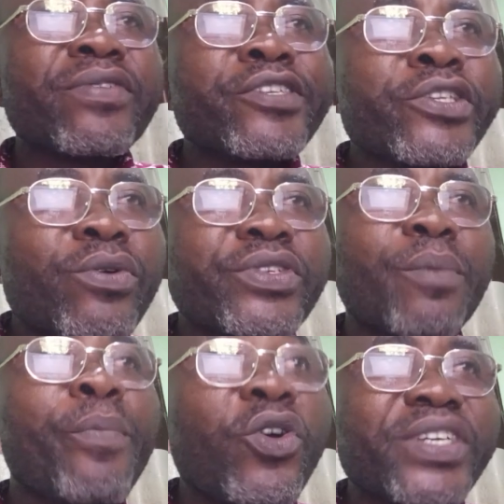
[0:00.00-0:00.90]
reduce
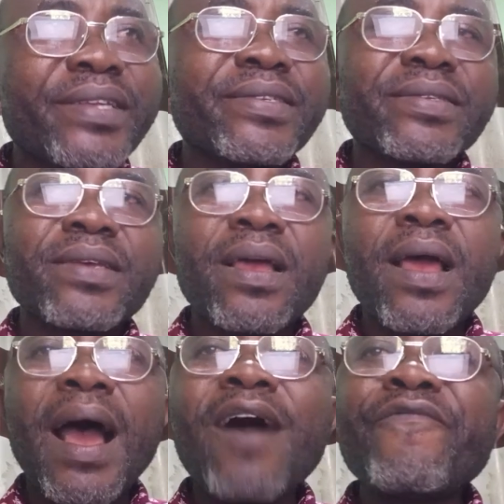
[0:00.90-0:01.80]
budgets,
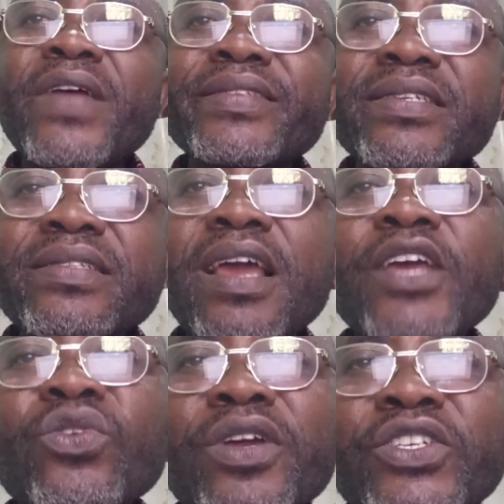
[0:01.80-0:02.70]
affecting
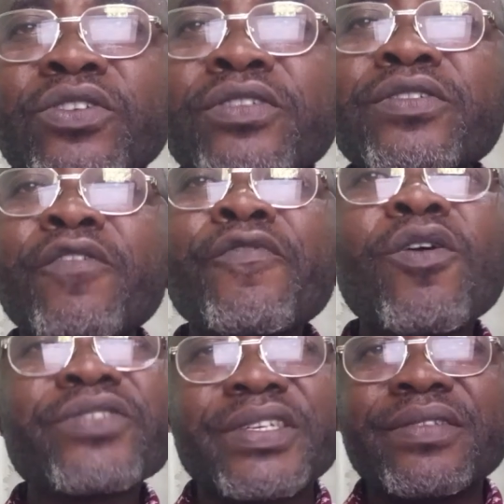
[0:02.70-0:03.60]
education
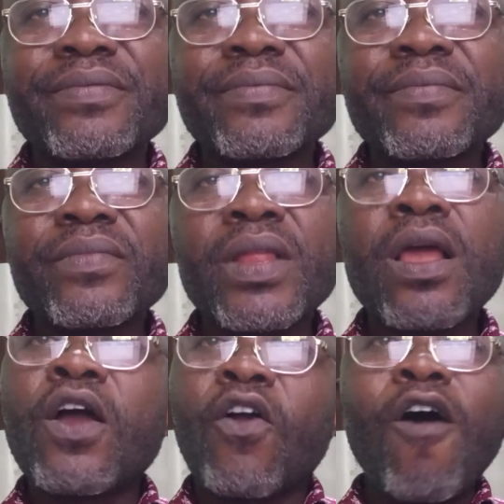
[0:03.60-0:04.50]
funding.
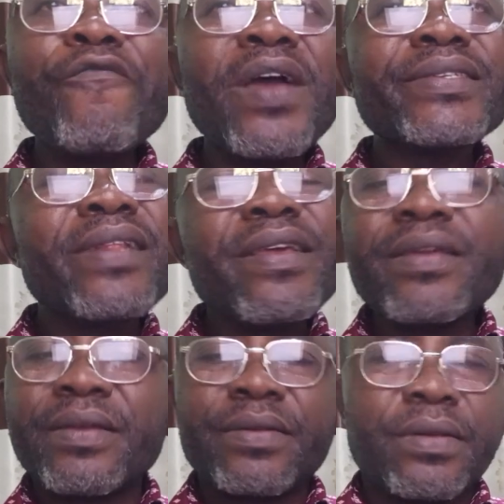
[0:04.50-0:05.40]

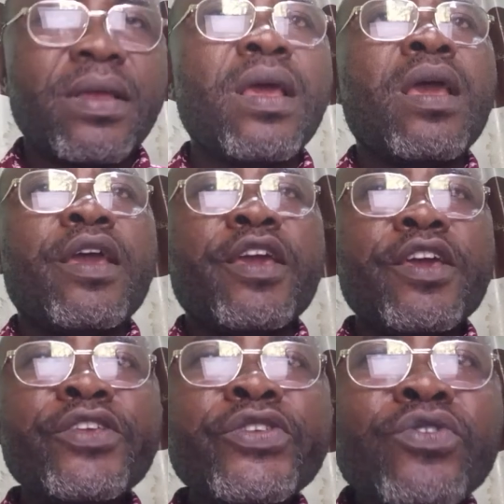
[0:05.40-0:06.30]
Conversely,
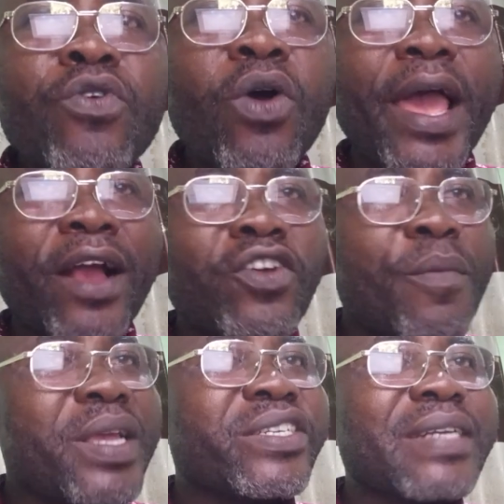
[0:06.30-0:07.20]
a new
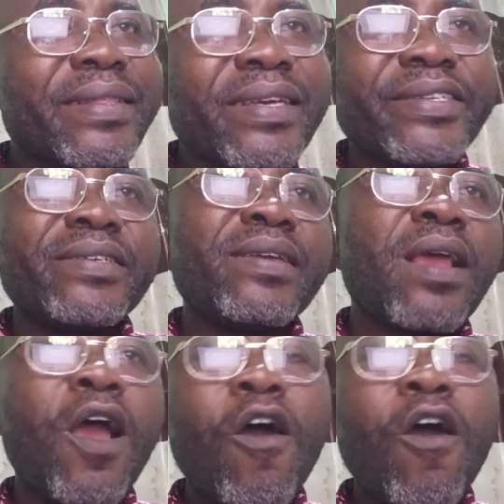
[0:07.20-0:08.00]
economic strategy